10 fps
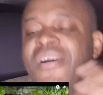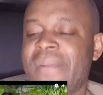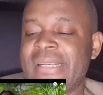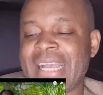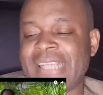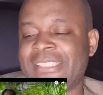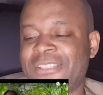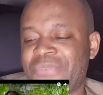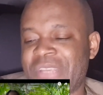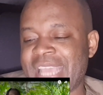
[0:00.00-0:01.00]
But that's
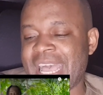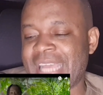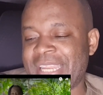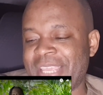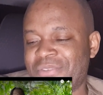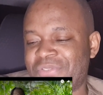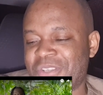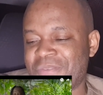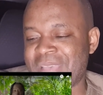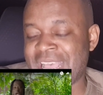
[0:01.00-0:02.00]
the reality of
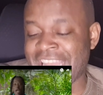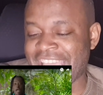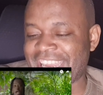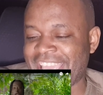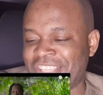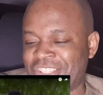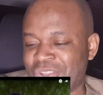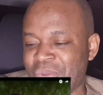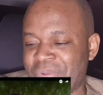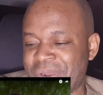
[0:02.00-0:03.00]
shit, man. I like that he just
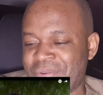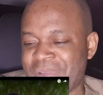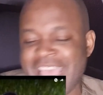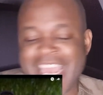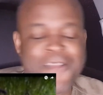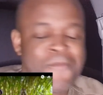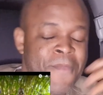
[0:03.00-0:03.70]
opened up with that.